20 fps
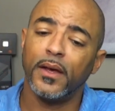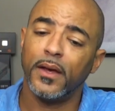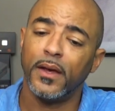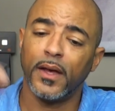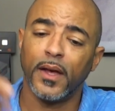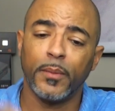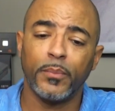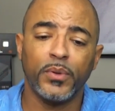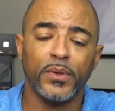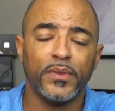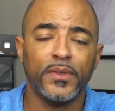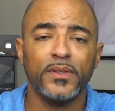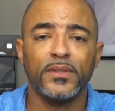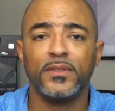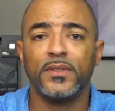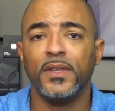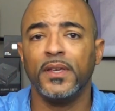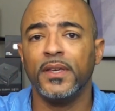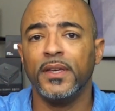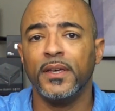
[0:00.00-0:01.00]
I put this
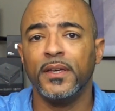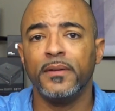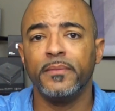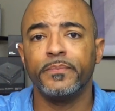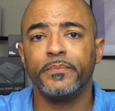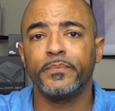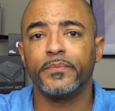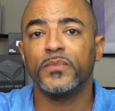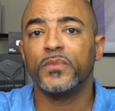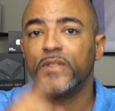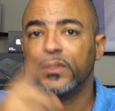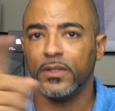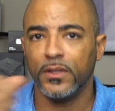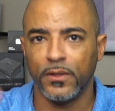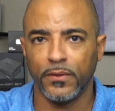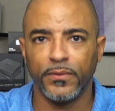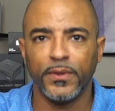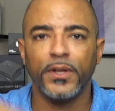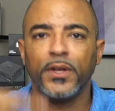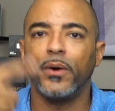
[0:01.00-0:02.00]
thing in, see
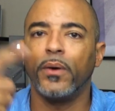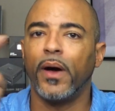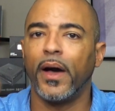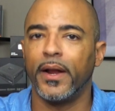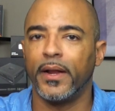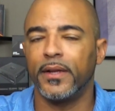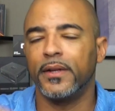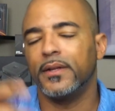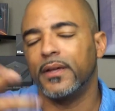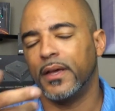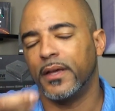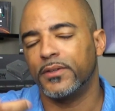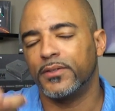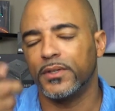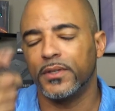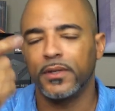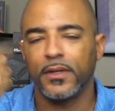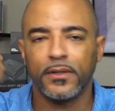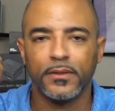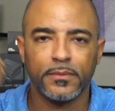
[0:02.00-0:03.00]
the video on it
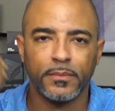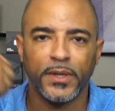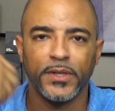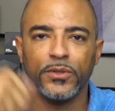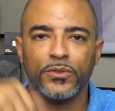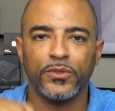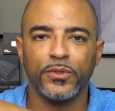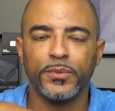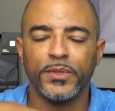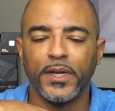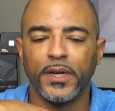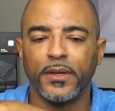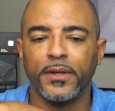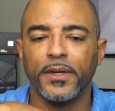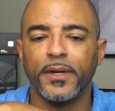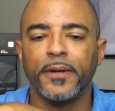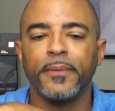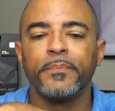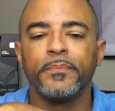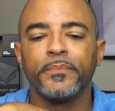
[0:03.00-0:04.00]
actually on my YouTube channel
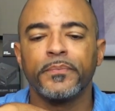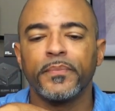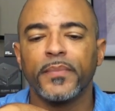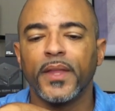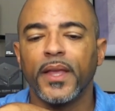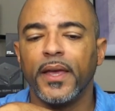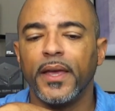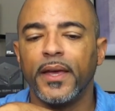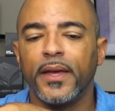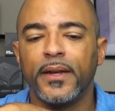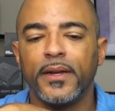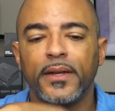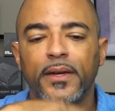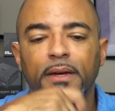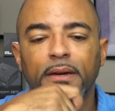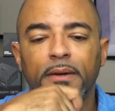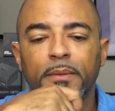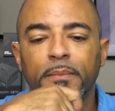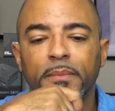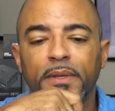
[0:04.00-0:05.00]
here, and
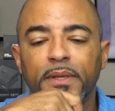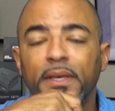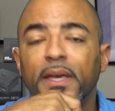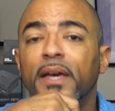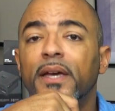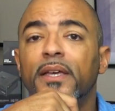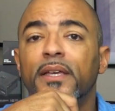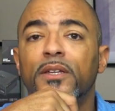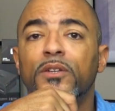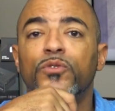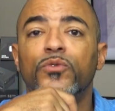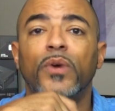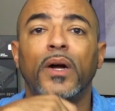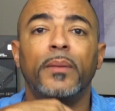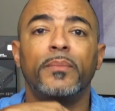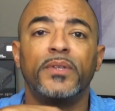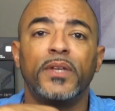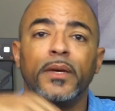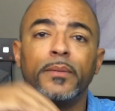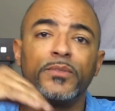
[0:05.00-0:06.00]
um, yeah, it
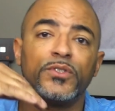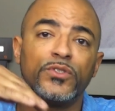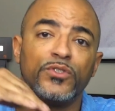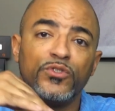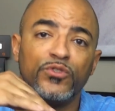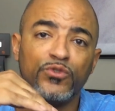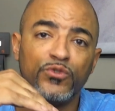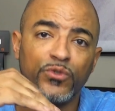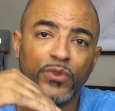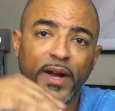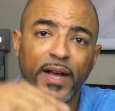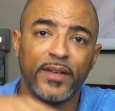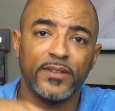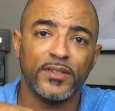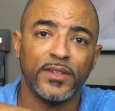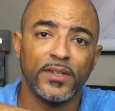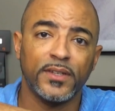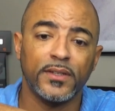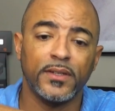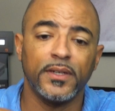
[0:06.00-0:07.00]
dropped temps
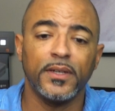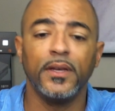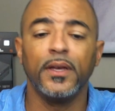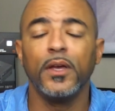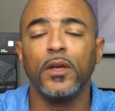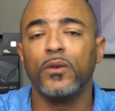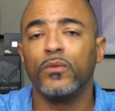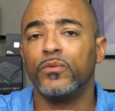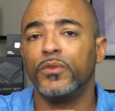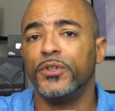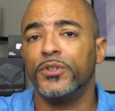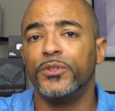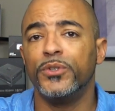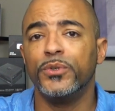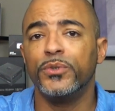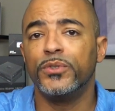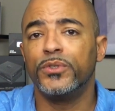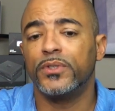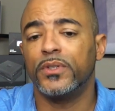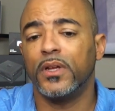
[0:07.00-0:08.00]
drastically,
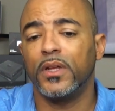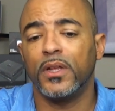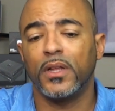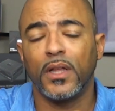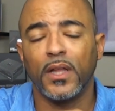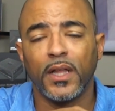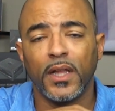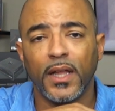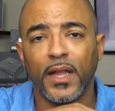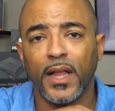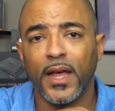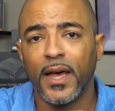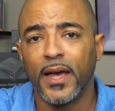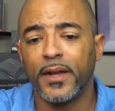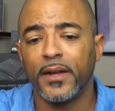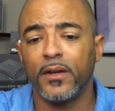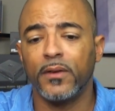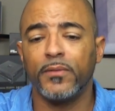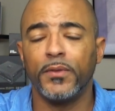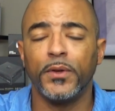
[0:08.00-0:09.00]
reduced a
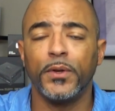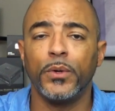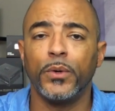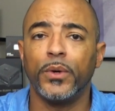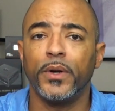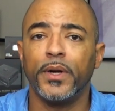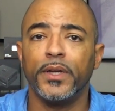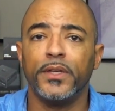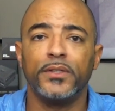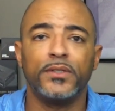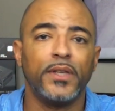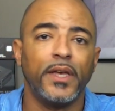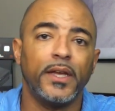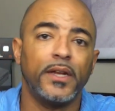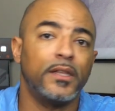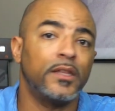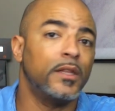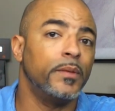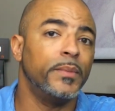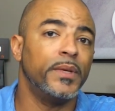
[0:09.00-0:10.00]
lot of the noise, and
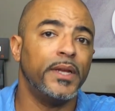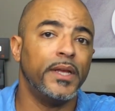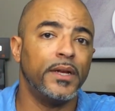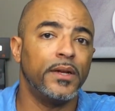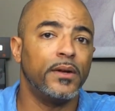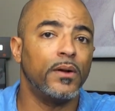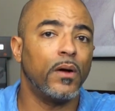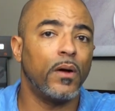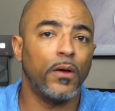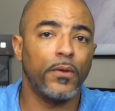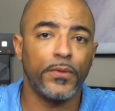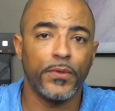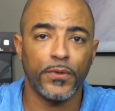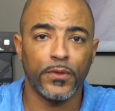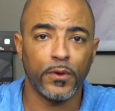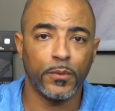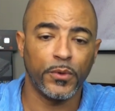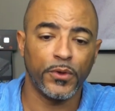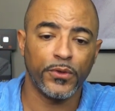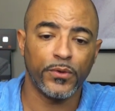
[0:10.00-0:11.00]
eliminated all the
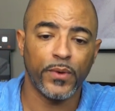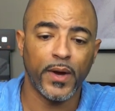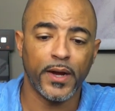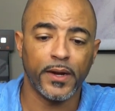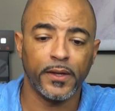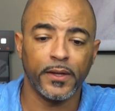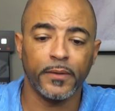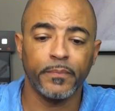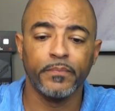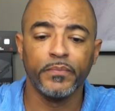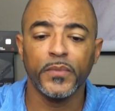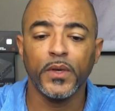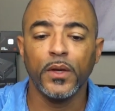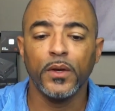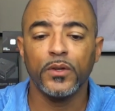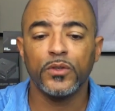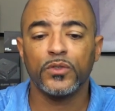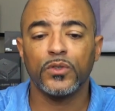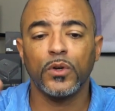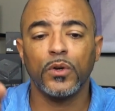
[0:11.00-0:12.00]
thermal throttling.
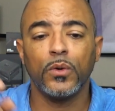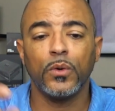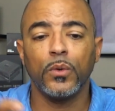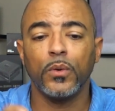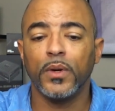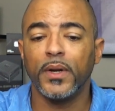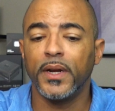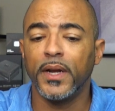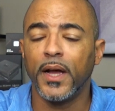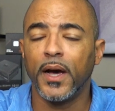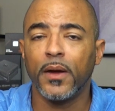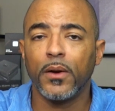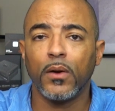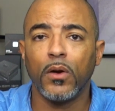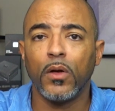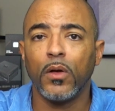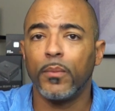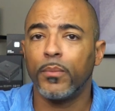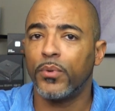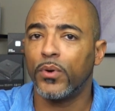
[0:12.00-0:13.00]
So not
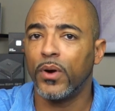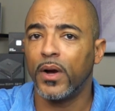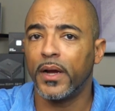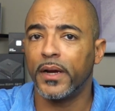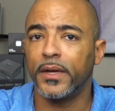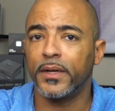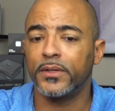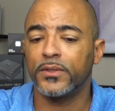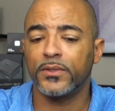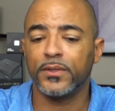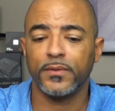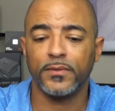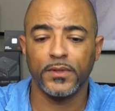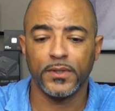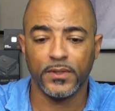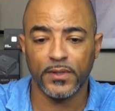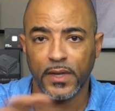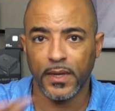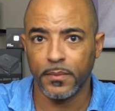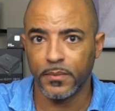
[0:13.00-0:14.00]
all products of the
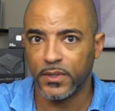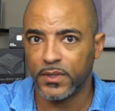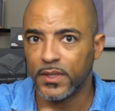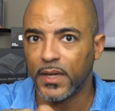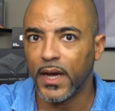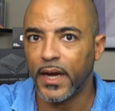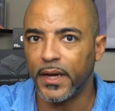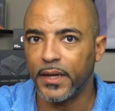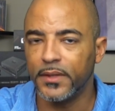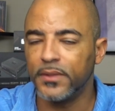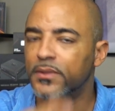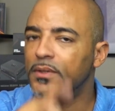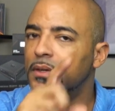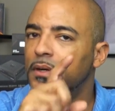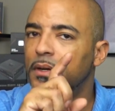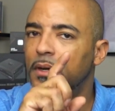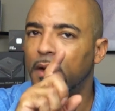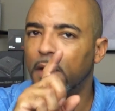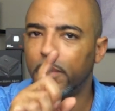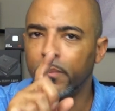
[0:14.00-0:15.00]
same size
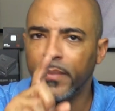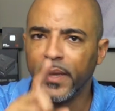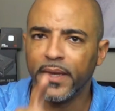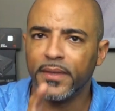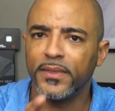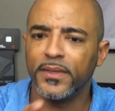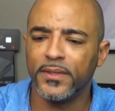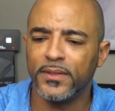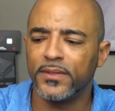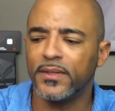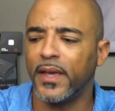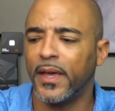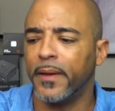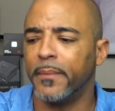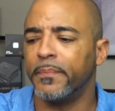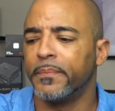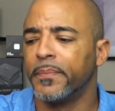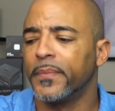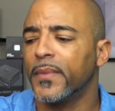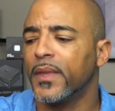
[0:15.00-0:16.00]
are made the same.